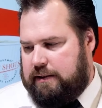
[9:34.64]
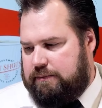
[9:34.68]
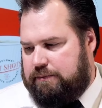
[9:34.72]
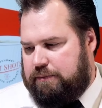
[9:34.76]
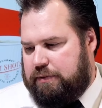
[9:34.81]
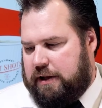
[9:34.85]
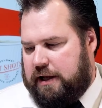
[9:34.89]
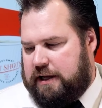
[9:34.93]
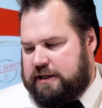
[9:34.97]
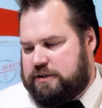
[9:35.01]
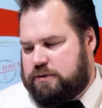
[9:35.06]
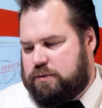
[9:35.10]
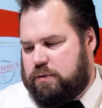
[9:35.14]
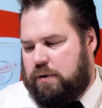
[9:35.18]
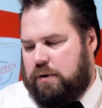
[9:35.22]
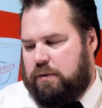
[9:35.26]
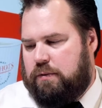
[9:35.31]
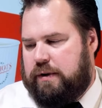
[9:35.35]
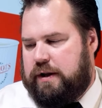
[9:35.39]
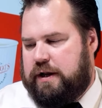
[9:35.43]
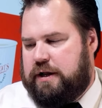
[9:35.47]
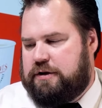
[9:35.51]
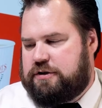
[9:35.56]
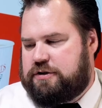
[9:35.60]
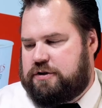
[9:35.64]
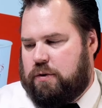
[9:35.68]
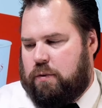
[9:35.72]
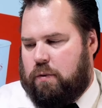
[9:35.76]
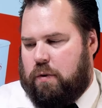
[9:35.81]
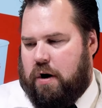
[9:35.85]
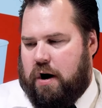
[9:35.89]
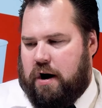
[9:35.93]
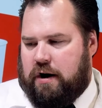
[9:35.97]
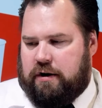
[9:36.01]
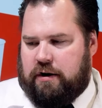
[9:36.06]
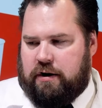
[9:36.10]
plus when we use the
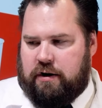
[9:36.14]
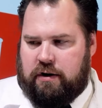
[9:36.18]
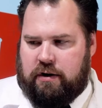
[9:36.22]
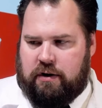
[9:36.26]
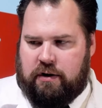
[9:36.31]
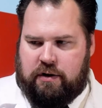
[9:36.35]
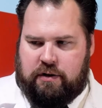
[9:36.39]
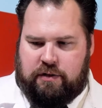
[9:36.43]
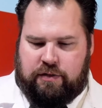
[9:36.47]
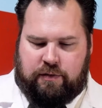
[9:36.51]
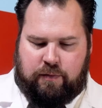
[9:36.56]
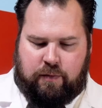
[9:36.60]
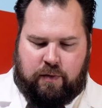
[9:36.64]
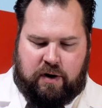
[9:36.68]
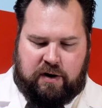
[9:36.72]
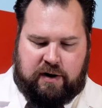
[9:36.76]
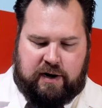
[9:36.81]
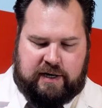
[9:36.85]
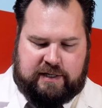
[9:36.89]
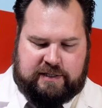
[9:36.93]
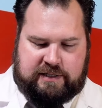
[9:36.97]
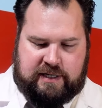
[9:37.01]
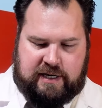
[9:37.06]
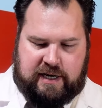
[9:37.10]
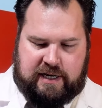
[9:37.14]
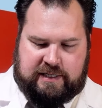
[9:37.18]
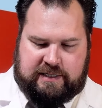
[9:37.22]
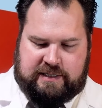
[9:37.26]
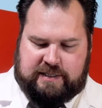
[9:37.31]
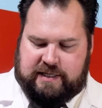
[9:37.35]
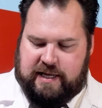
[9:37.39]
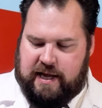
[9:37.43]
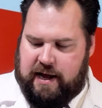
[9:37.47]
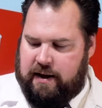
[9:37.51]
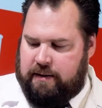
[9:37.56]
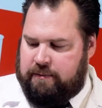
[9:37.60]
water has a nice
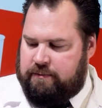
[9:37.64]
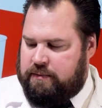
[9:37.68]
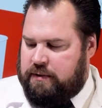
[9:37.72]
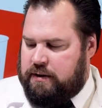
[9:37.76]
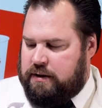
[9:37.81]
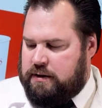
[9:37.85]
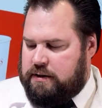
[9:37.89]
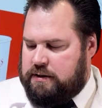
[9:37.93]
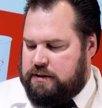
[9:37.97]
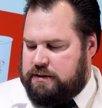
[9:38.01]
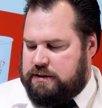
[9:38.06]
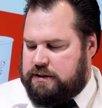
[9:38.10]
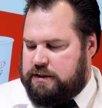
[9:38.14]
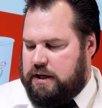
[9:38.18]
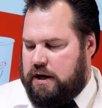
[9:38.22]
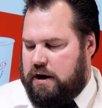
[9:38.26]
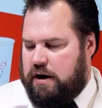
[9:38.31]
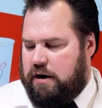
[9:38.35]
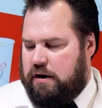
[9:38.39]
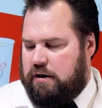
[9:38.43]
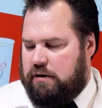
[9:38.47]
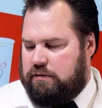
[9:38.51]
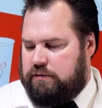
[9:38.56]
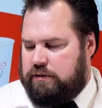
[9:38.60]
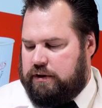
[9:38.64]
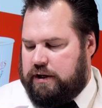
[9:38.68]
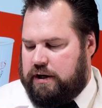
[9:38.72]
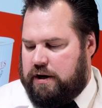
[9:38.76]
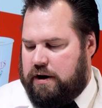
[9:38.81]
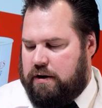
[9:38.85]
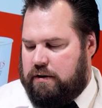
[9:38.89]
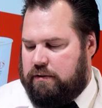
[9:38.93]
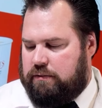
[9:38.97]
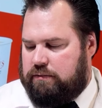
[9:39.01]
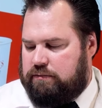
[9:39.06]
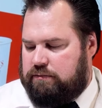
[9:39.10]
stem, so you
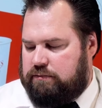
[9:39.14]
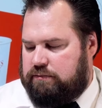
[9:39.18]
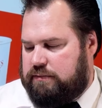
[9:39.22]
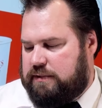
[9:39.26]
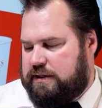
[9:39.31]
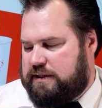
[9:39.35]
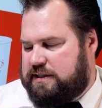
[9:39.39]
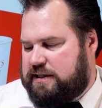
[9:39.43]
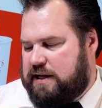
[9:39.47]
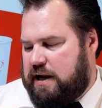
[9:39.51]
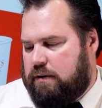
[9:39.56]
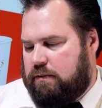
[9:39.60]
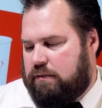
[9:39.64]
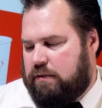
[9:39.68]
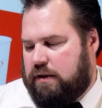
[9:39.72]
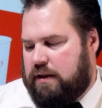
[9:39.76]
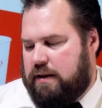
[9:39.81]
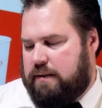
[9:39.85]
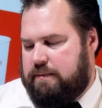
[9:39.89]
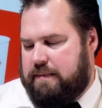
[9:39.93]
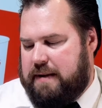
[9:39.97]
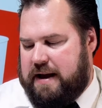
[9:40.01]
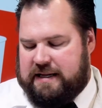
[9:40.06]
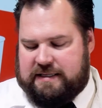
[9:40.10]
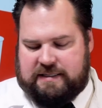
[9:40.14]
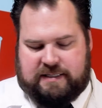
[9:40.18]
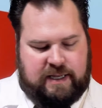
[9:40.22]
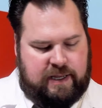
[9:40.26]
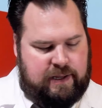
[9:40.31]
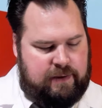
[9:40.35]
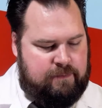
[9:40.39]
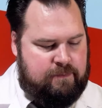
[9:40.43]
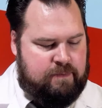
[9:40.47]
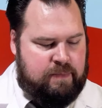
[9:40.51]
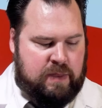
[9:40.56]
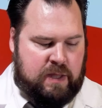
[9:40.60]
know it's not really
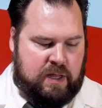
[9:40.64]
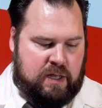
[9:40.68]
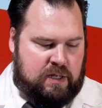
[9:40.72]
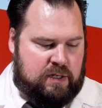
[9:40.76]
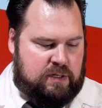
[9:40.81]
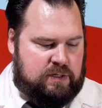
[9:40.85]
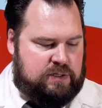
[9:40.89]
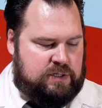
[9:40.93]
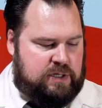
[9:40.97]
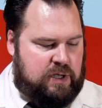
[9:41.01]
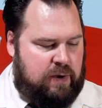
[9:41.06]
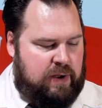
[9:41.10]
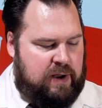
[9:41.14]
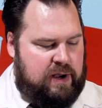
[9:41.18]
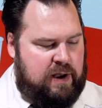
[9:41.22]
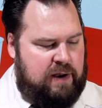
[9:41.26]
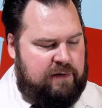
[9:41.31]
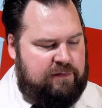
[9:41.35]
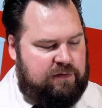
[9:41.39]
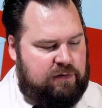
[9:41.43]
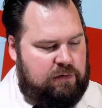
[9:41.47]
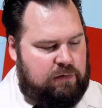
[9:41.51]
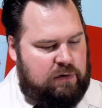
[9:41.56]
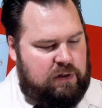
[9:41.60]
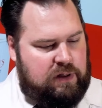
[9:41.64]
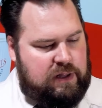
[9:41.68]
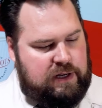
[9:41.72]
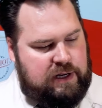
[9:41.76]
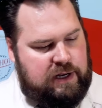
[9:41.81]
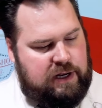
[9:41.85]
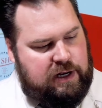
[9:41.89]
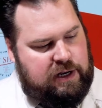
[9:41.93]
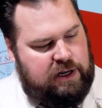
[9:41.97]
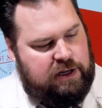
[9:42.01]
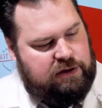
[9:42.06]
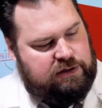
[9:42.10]
messy. So I never really
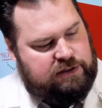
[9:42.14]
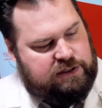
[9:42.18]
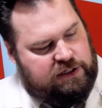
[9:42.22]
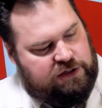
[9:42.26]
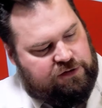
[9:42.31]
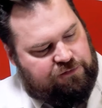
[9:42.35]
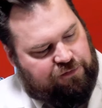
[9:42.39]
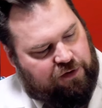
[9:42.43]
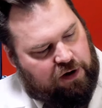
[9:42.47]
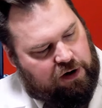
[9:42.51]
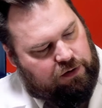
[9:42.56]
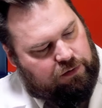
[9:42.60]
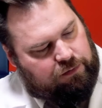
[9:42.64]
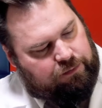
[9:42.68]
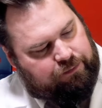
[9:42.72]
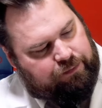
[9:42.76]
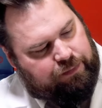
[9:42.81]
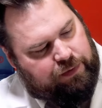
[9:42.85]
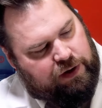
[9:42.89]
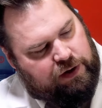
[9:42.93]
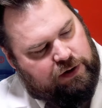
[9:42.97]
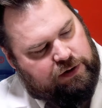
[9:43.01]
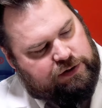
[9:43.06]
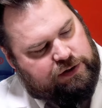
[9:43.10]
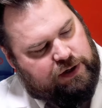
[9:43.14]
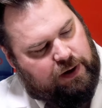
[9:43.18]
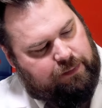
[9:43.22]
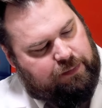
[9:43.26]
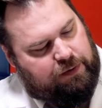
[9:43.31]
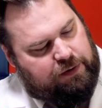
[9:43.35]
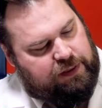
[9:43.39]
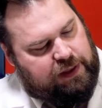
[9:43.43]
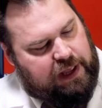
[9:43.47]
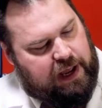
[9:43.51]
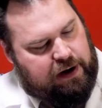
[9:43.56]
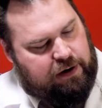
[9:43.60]
need to use this funnel. So I
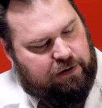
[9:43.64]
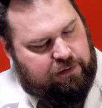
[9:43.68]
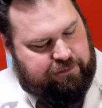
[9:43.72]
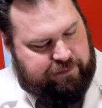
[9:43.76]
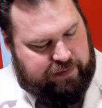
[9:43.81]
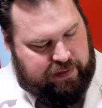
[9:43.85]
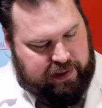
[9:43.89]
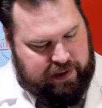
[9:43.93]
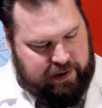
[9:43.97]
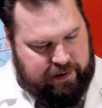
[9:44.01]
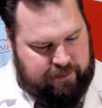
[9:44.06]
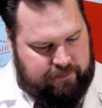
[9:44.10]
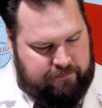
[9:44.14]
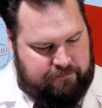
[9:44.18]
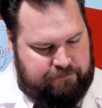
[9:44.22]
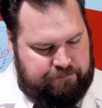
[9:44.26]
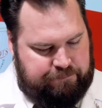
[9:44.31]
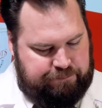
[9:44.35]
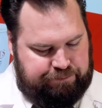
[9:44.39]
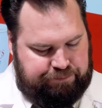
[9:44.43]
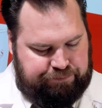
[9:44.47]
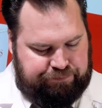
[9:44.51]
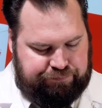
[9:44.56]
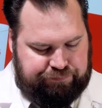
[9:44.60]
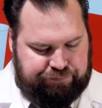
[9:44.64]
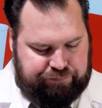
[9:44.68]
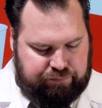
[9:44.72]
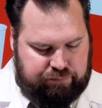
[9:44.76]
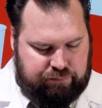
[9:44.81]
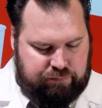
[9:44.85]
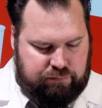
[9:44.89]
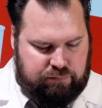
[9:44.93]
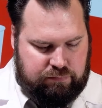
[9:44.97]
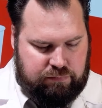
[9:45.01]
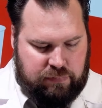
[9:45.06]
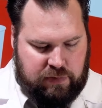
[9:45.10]
put that over there.
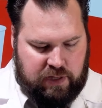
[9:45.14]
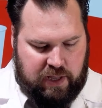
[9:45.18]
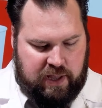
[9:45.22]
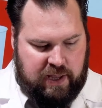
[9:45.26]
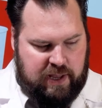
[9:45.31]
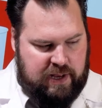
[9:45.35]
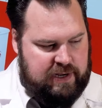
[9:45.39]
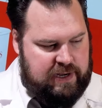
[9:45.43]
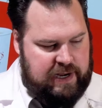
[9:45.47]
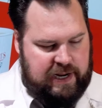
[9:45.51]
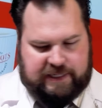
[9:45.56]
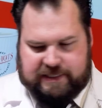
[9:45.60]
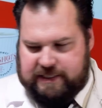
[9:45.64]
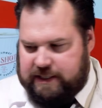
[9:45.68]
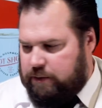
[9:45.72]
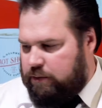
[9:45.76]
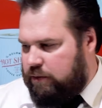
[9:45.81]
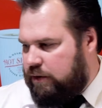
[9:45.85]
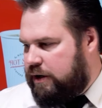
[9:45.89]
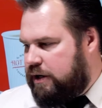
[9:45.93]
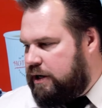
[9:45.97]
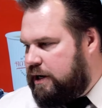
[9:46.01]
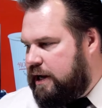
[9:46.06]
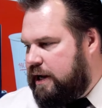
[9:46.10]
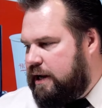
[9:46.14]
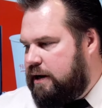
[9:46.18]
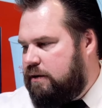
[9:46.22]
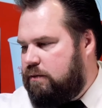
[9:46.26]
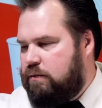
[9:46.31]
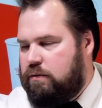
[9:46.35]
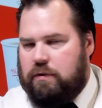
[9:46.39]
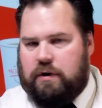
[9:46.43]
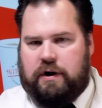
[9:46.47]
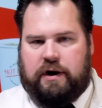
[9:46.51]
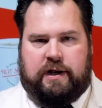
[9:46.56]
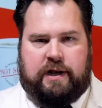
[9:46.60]
Next thing we're
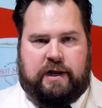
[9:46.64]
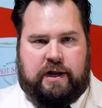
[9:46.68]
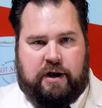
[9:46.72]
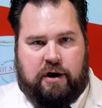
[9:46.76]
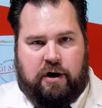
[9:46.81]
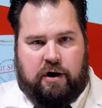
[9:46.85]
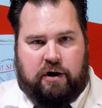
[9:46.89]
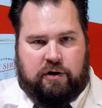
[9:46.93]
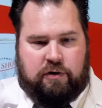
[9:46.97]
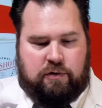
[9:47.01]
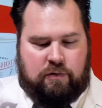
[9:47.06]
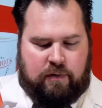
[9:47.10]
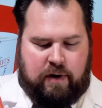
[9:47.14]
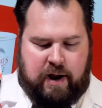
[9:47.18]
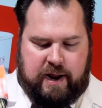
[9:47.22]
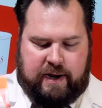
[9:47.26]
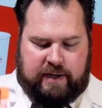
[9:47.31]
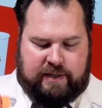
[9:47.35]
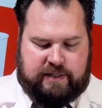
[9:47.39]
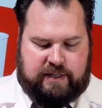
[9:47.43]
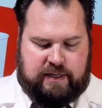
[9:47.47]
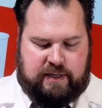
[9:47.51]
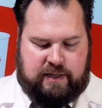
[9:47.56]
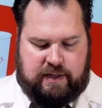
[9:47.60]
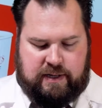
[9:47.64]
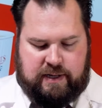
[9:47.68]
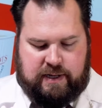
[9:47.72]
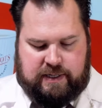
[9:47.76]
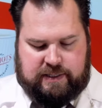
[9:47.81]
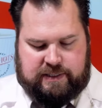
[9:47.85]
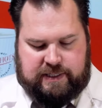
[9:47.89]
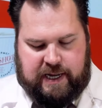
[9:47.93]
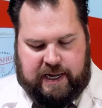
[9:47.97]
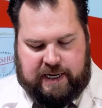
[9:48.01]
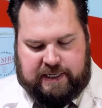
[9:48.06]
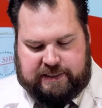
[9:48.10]
gonna need our great
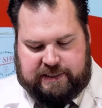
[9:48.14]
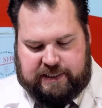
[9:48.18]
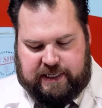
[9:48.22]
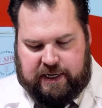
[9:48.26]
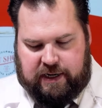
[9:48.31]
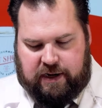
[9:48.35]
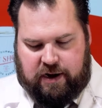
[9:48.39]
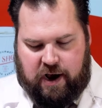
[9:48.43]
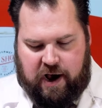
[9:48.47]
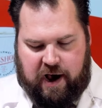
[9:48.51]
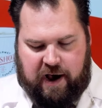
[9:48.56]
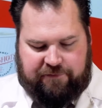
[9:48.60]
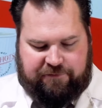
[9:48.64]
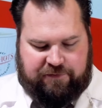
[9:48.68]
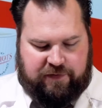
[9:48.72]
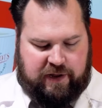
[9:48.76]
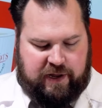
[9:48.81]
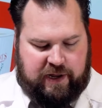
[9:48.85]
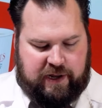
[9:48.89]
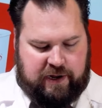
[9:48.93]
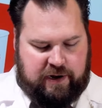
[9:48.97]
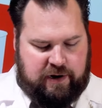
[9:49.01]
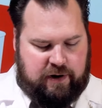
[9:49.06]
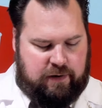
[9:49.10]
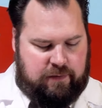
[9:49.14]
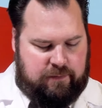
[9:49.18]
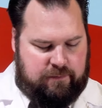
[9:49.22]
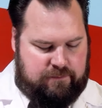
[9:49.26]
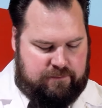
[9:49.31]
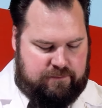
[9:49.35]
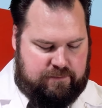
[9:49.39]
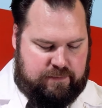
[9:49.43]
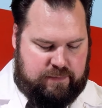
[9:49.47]
tasting coffee here.